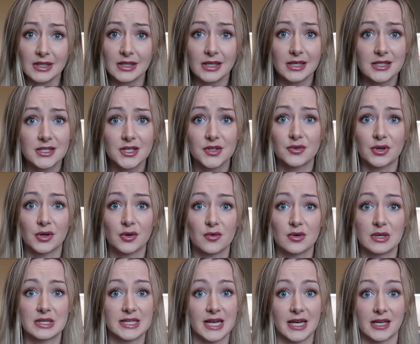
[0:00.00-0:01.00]
considering all
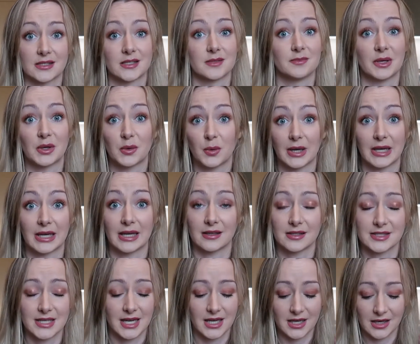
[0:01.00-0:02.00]
it takes is me
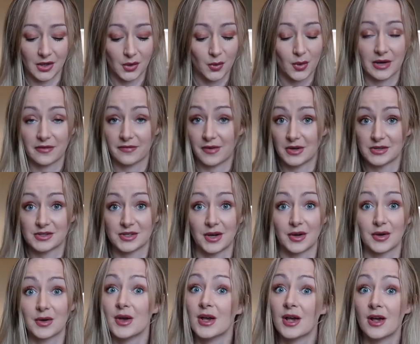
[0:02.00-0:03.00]
taking a quick
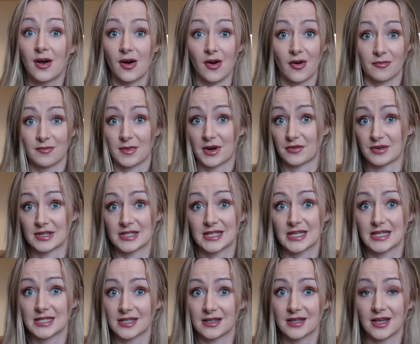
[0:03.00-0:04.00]
photo of my
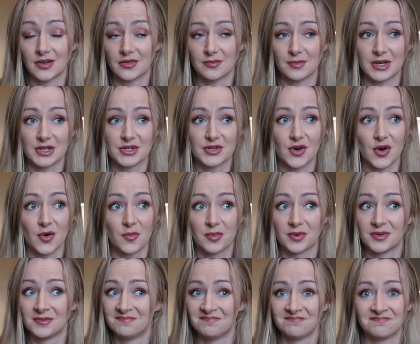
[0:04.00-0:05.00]
receipt at the end of my shop,
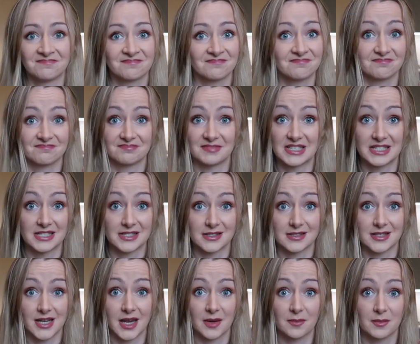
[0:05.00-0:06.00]
doesn't
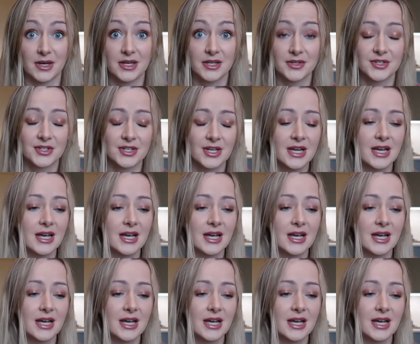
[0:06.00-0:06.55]
take much.